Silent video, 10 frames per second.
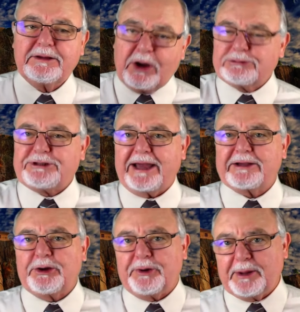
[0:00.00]
Go
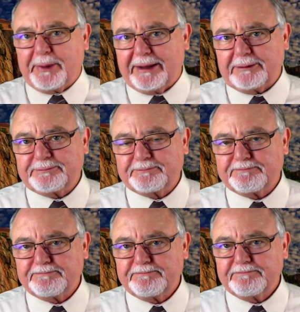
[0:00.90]
check your email.
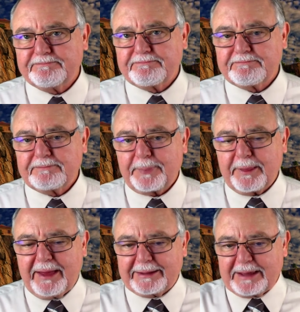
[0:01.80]

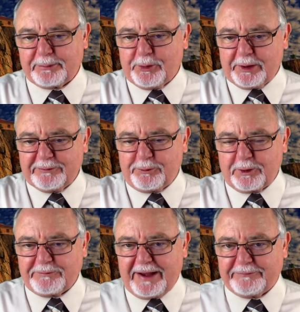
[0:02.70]
I kept going four
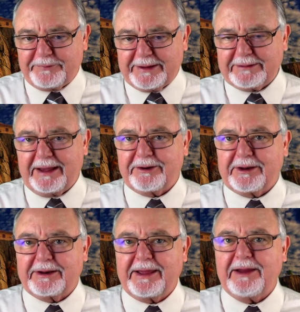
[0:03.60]
or five feet, and I heard
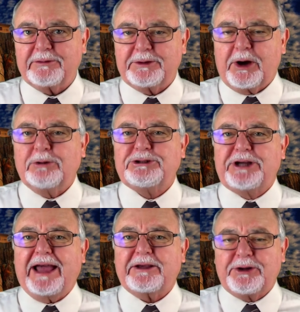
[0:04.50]
it again. Go
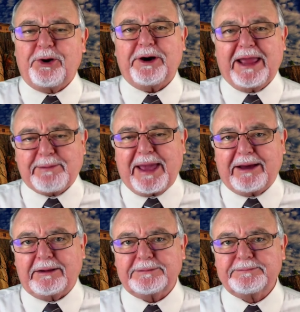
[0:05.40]
check your
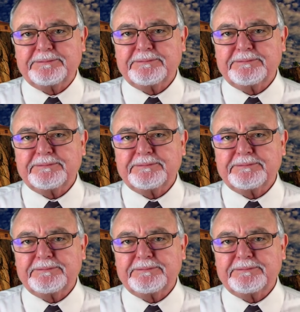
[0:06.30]
email.